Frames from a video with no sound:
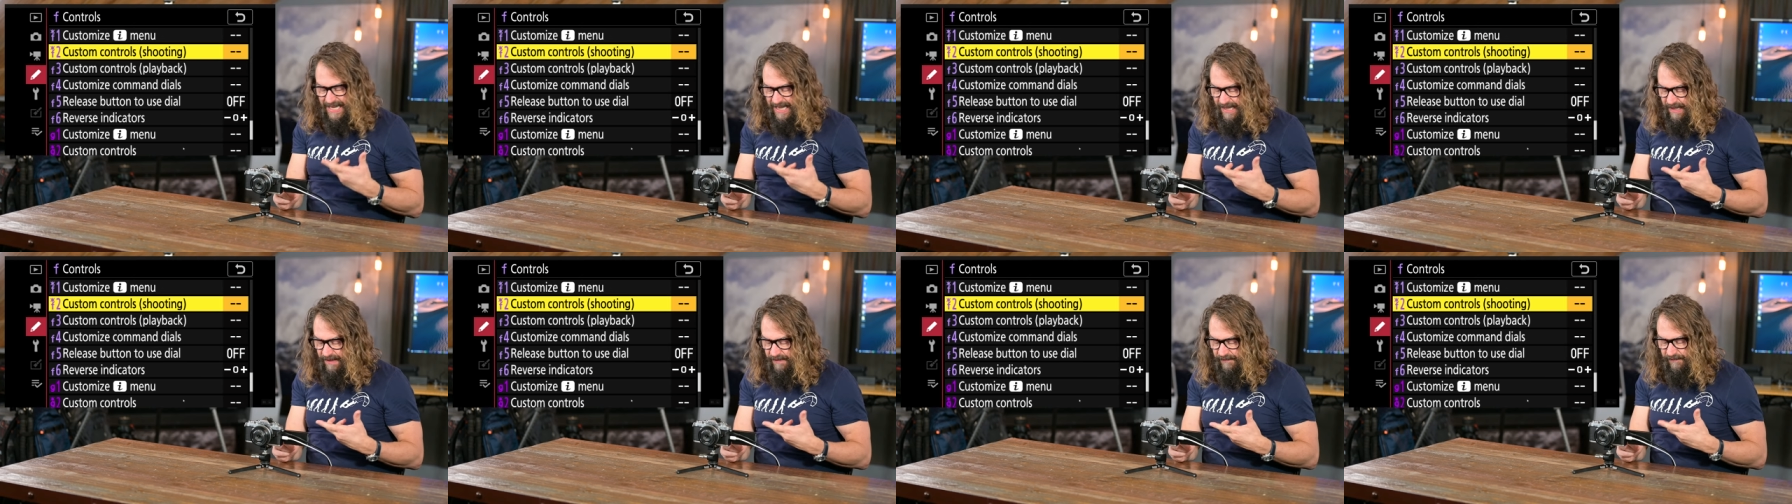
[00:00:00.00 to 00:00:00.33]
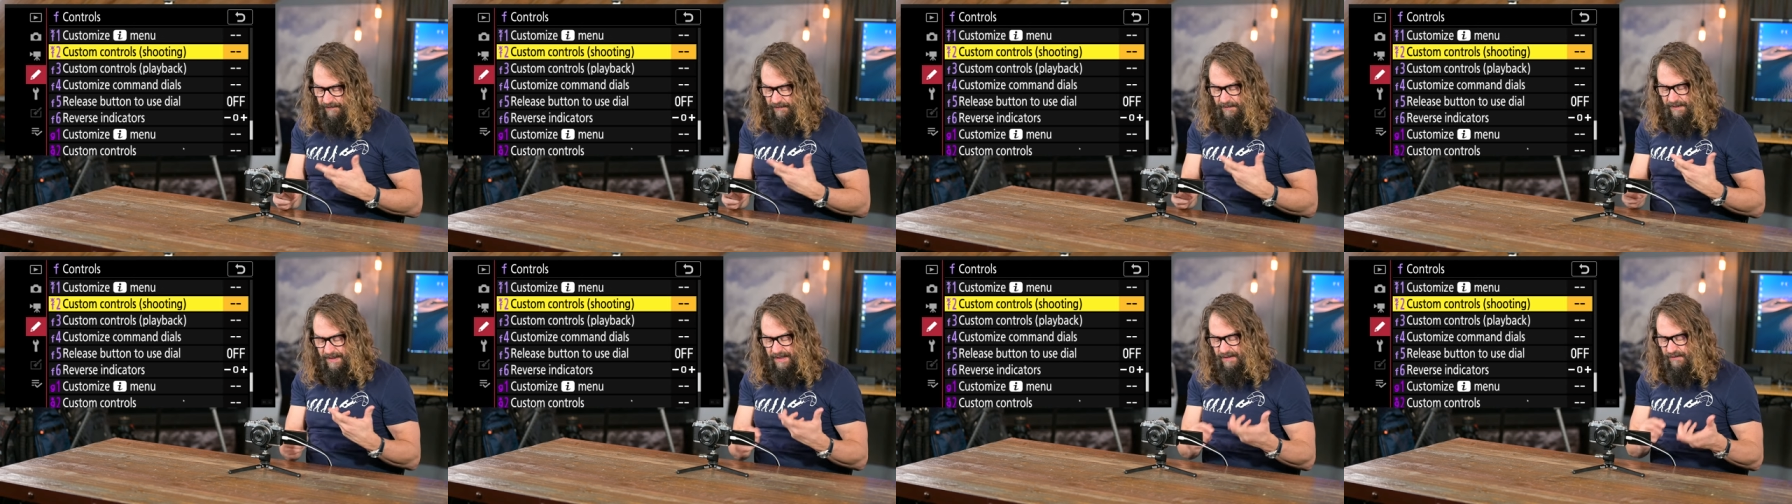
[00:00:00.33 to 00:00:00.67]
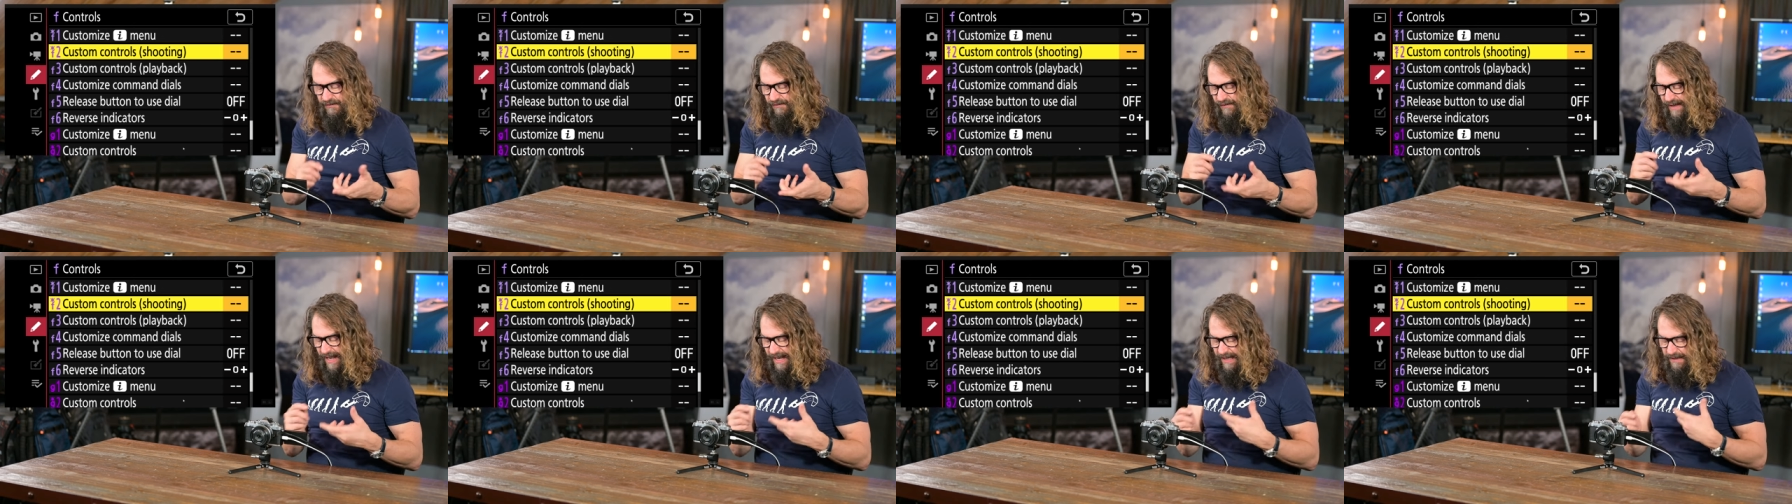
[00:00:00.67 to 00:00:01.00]
easily
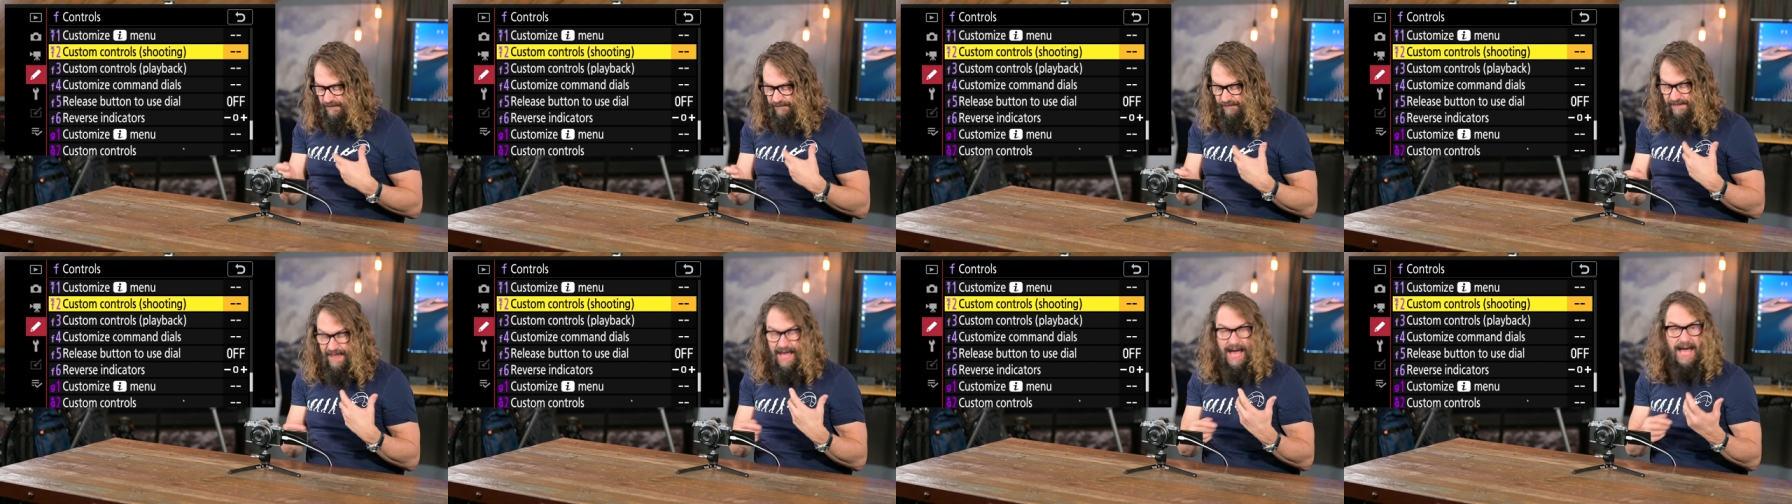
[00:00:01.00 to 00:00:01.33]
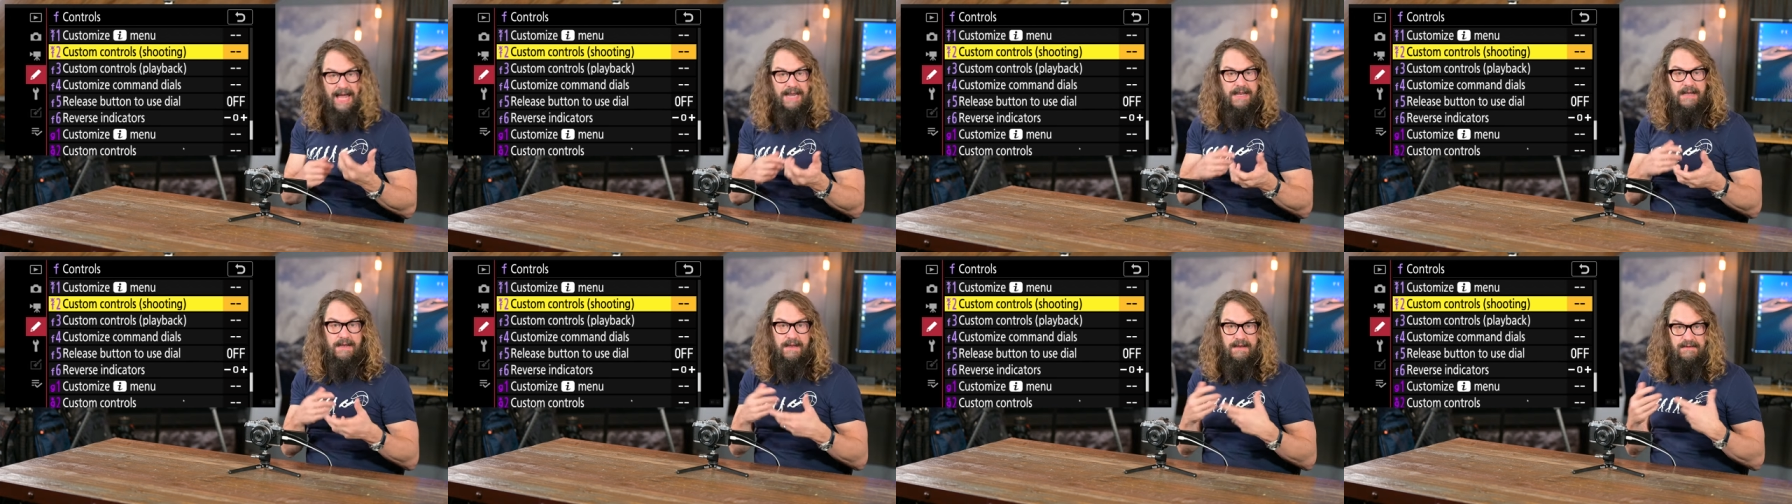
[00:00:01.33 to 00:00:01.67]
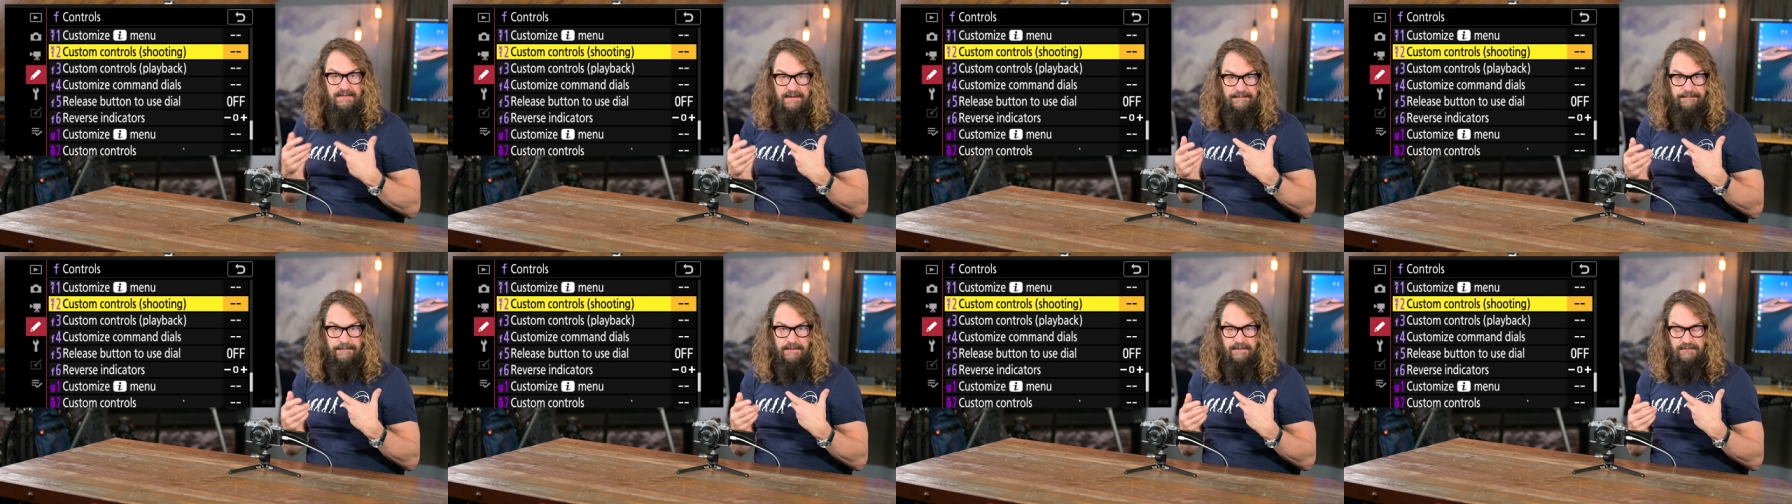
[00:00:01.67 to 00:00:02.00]
change that in a
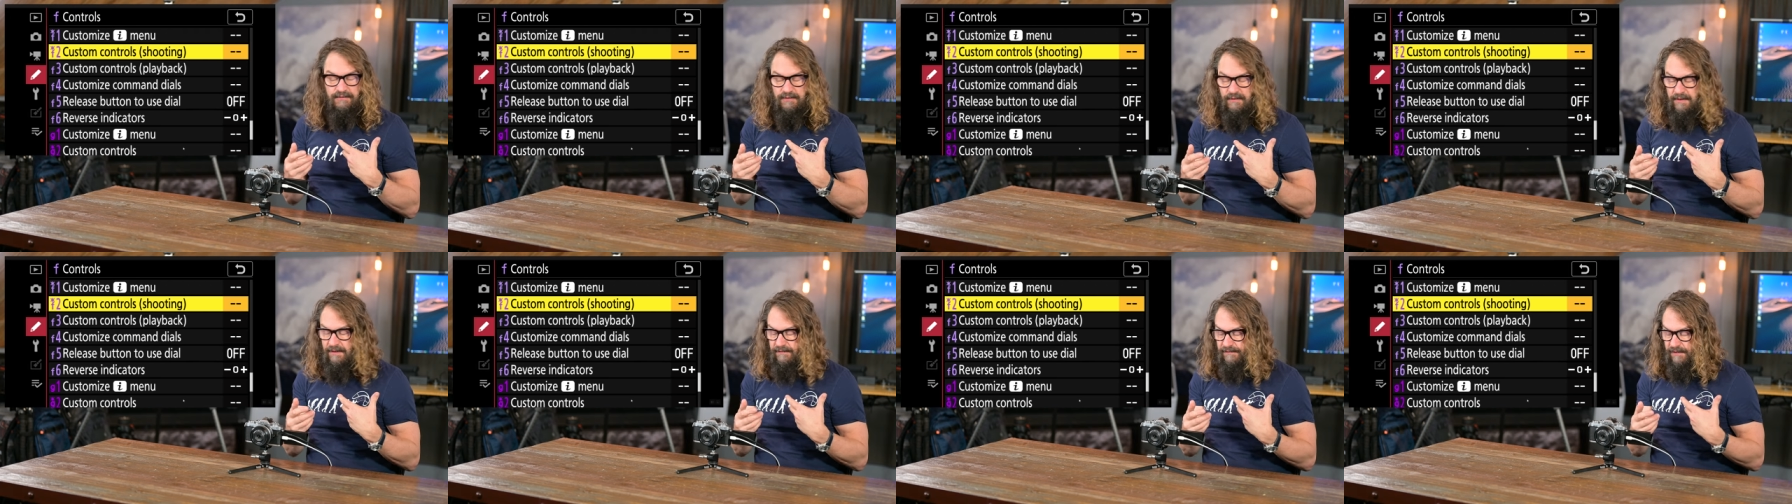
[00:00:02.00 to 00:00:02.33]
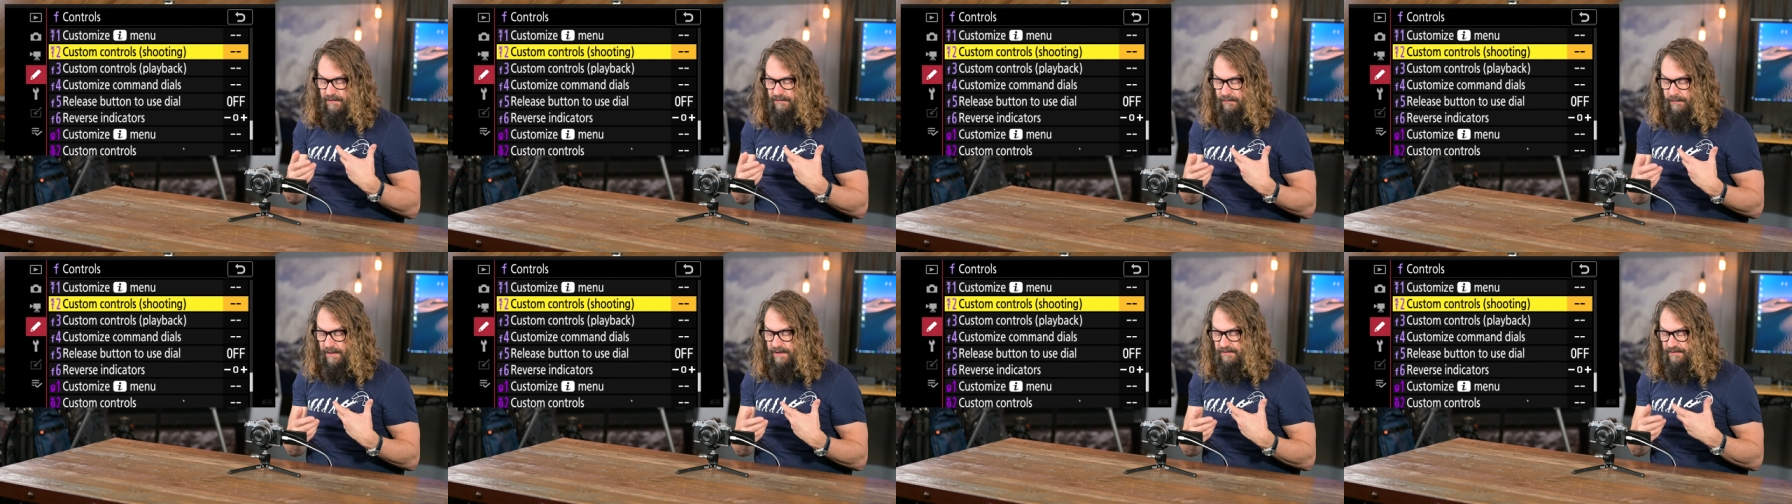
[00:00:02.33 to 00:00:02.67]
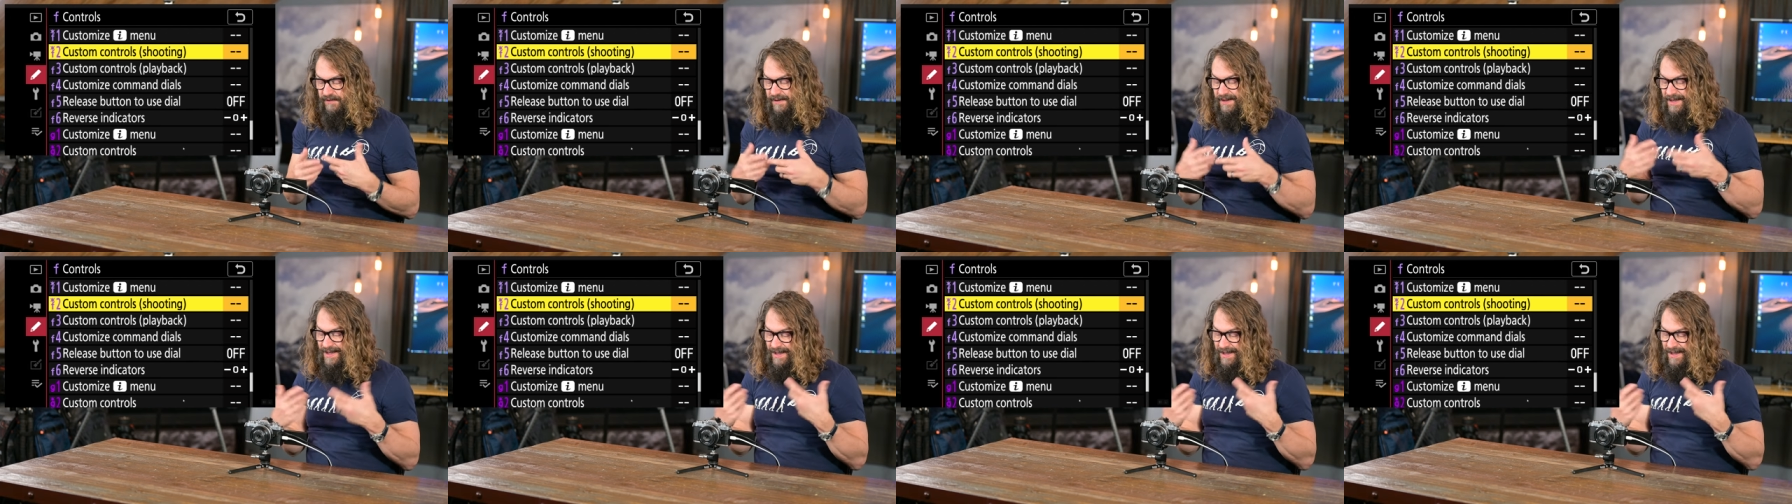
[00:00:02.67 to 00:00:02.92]
different shooting situation.